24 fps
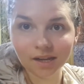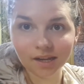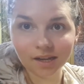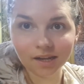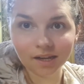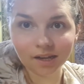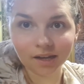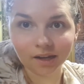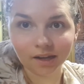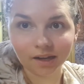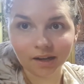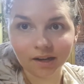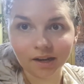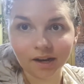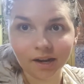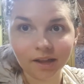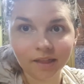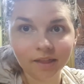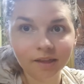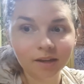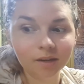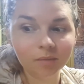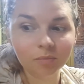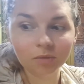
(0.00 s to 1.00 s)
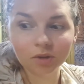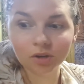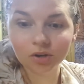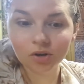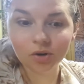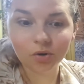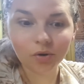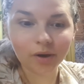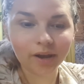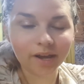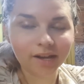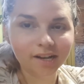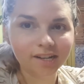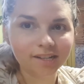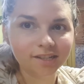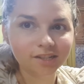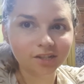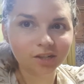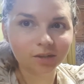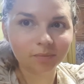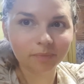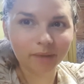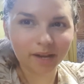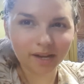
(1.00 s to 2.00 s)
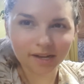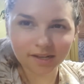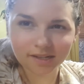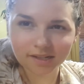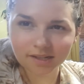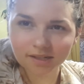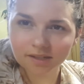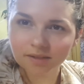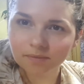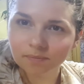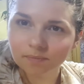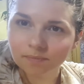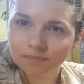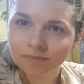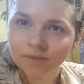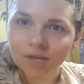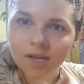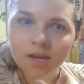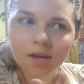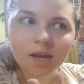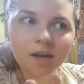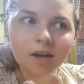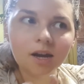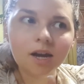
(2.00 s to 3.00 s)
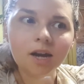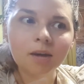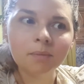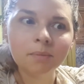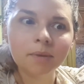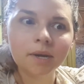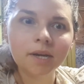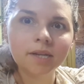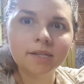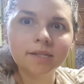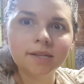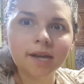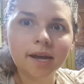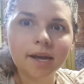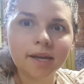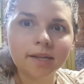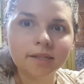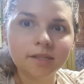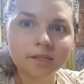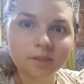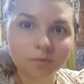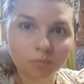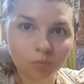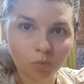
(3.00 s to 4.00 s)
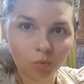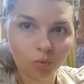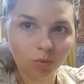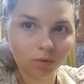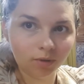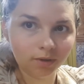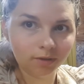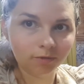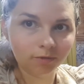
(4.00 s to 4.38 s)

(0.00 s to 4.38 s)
and I think I'm gonna go ahead and start painting. I might add some more